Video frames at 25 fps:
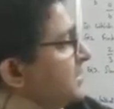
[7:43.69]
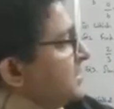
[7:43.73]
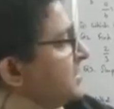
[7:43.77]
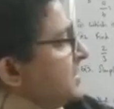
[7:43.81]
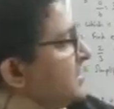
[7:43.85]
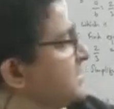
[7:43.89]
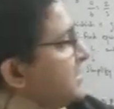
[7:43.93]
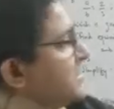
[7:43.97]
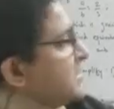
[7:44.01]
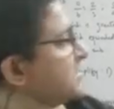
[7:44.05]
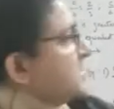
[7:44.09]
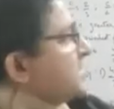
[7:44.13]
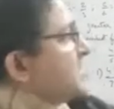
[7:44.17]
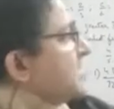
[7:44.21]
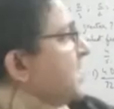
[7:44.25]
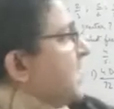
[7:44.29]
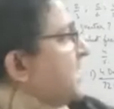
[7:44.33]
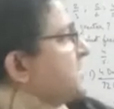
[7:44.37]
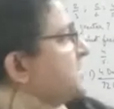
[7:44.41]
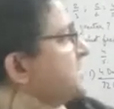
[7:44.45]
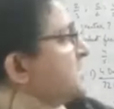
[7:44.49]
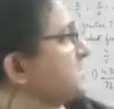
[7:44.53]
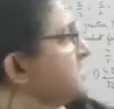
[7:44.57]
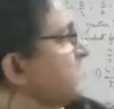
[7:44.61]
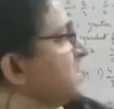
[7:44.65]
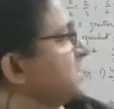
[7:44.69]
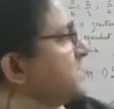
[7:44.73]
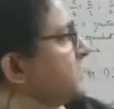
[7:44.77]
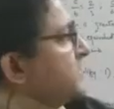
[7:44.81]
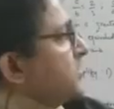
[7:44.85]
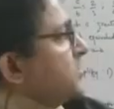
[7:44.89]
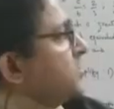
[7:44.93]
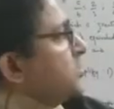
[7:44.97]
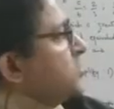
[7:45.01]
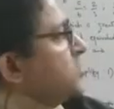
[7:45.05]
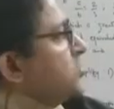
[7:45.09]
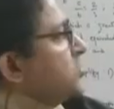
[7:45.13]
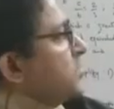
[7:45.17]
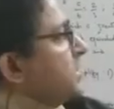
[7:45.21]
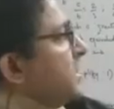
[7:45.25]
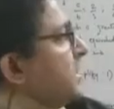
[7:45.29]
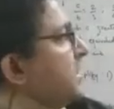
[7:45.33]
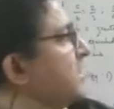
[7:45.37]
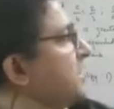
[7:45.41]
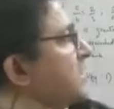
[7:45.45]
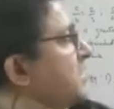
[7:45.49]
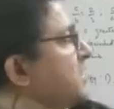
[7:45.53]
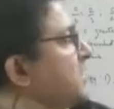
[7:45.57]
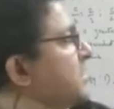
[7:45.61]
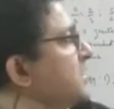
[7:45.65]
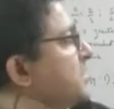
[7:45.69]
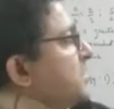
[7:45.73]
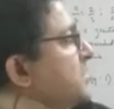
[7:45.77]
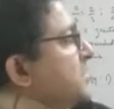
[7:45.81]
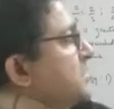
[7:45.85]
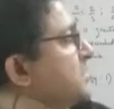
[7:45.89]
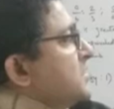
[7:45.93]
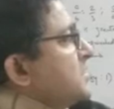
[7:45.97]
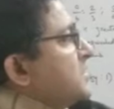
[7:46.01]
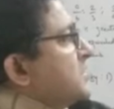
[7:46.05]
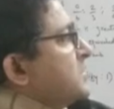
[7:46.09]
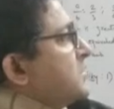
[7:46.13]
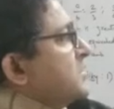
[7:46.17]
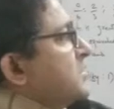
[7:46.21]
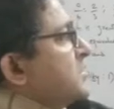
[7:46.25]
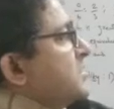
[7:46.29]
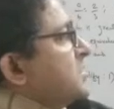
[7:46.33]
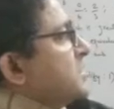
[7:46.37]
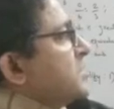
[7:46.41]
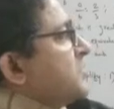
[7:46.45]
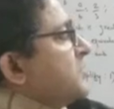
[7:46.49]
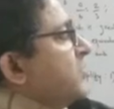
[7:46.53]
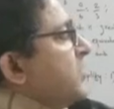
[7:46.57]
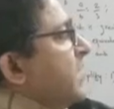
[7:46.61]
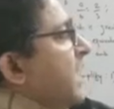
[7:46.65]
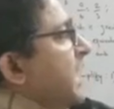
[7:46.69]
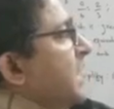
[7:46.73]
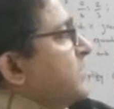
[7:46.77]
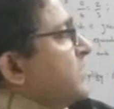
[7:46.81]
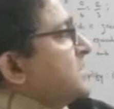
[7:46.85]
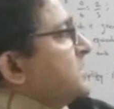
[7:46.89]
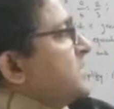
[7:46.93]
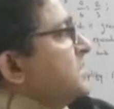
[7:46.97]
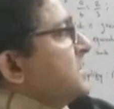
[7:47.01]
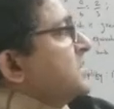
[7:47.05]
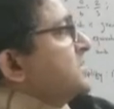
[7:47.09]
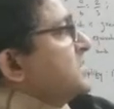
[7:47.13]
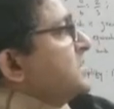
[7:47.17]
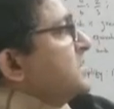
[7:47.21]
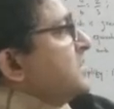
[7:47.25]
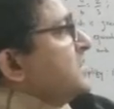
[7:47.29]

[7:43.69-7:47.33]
This is 96 by 72. You can, this is what, 9 plus 6?